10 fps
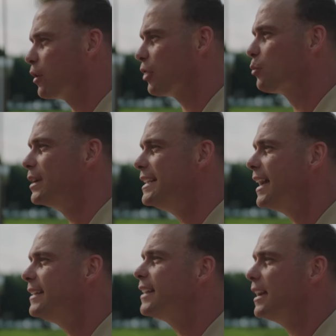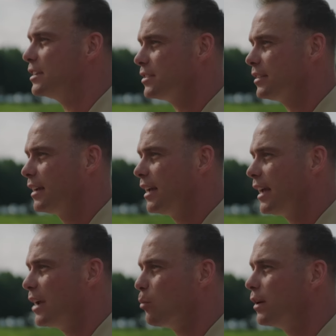for a 3-day taste
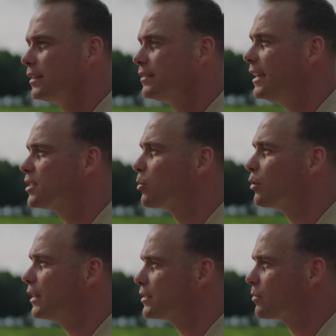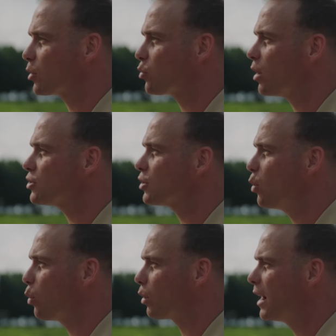in what it takes Marines from across the
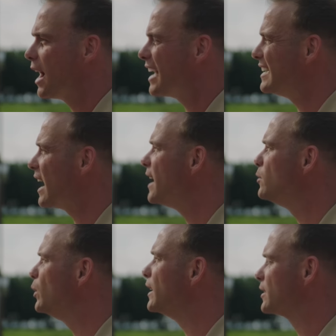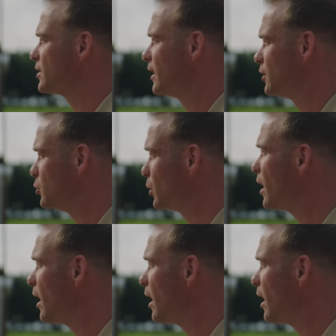Corps 9 weeks to